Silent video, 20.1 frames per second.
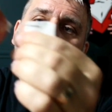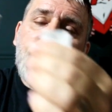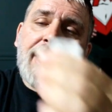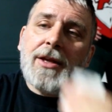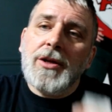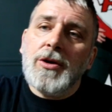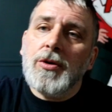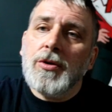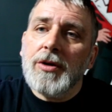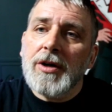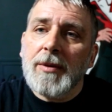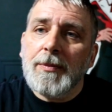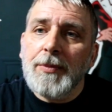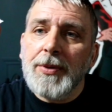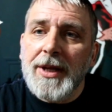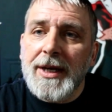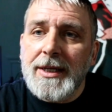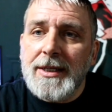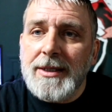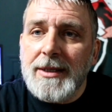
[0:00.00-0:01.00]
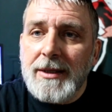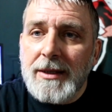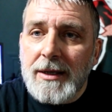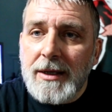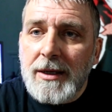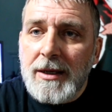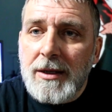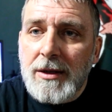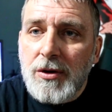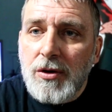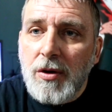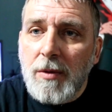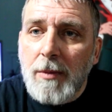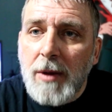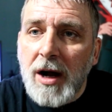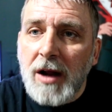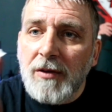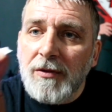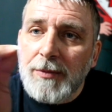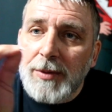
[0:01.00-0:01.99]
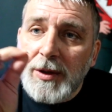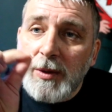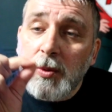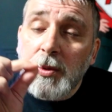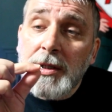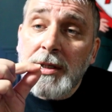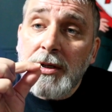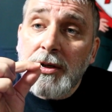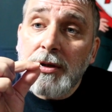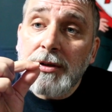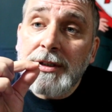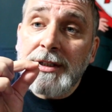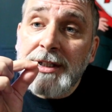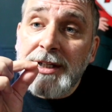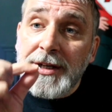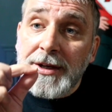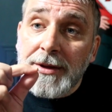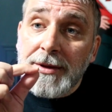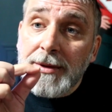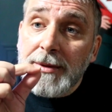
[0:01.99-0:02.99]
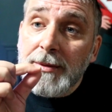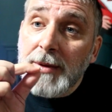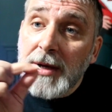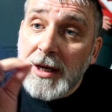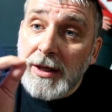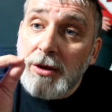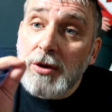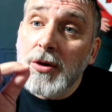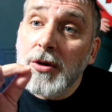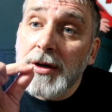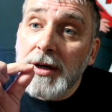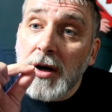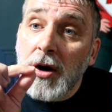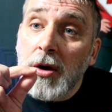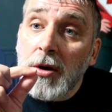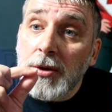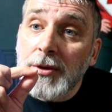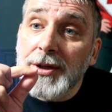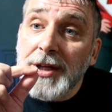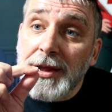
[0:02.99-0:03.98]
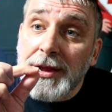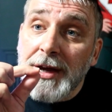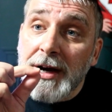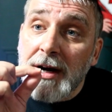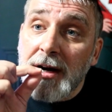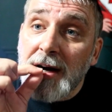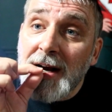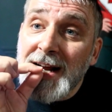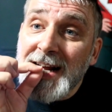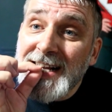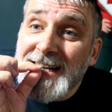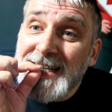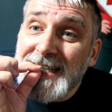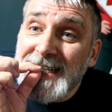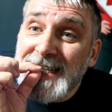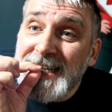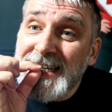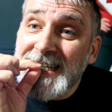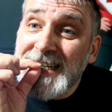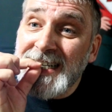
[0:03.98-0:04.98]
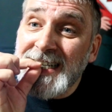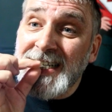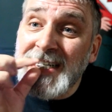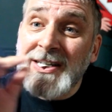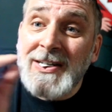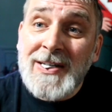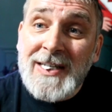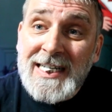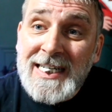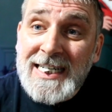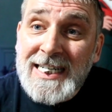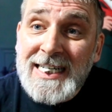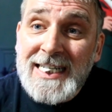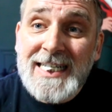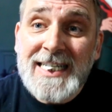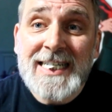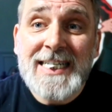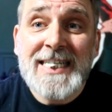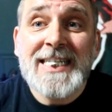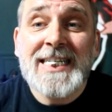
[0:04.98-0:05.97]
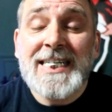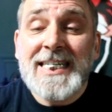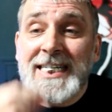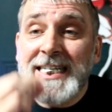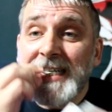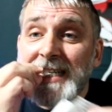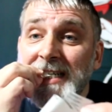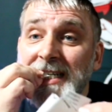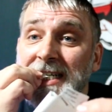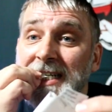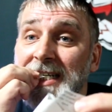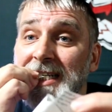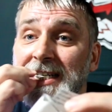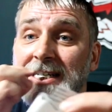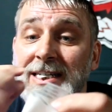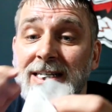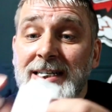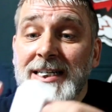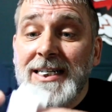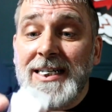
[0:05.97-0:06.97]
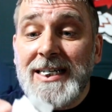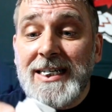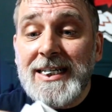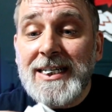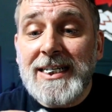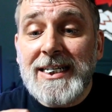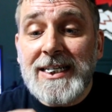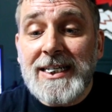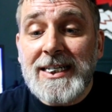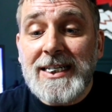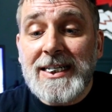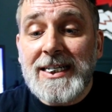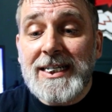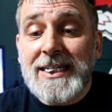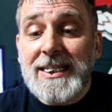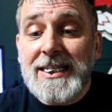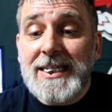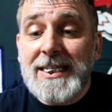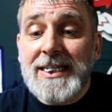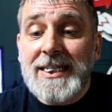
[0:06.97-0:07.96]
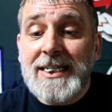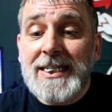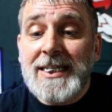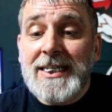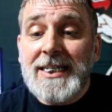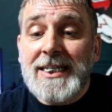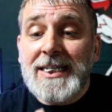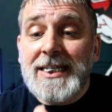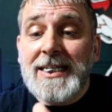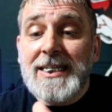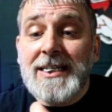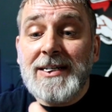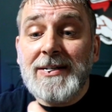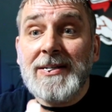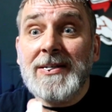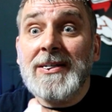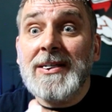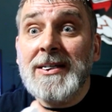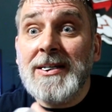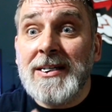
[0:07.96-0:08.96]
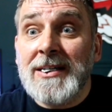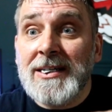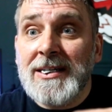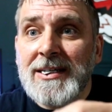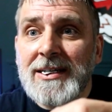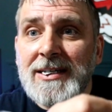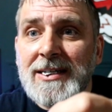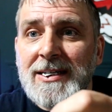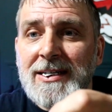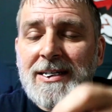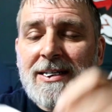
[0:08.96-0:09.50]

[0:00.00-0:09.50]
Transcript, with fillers: And you're gonna place it in your mouth, between your teeth, and you're gonna hold it there, like so. I'm not gonna do it because uh, uh I have to talk.